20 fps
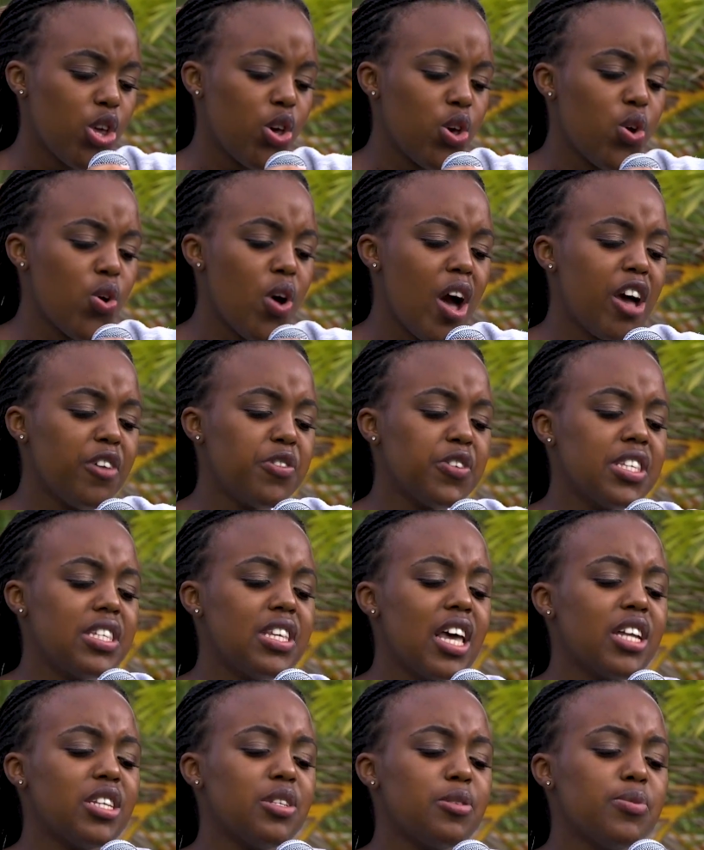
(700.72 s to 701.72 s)
You have
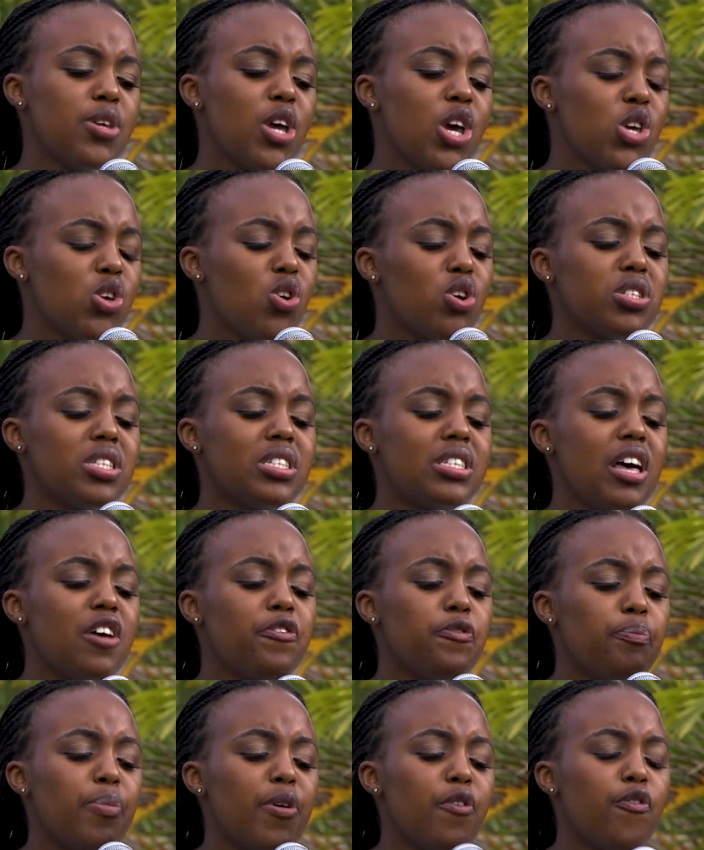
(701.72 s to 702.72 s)
set
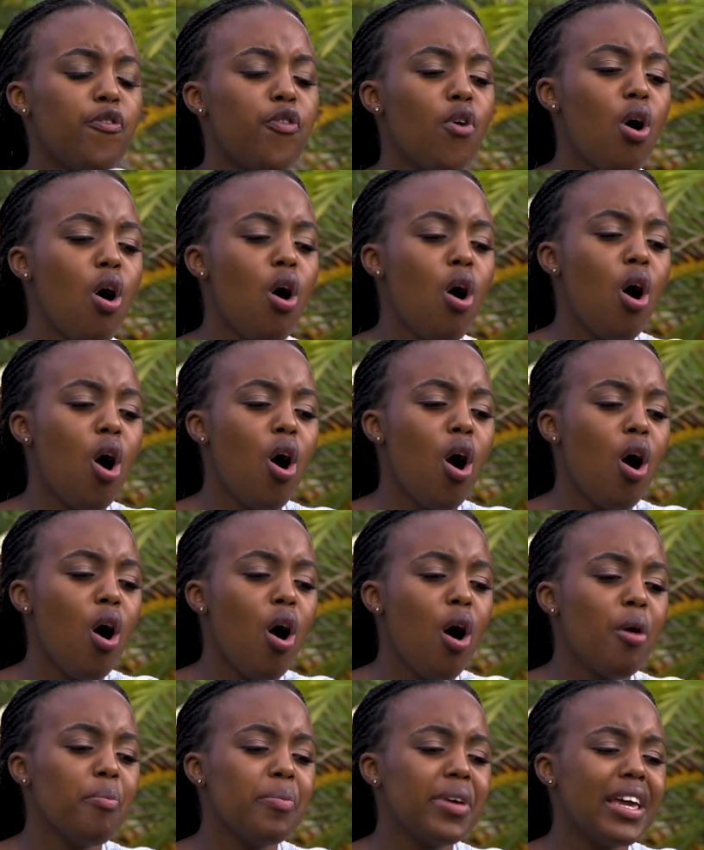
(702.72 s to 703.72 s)
yourself before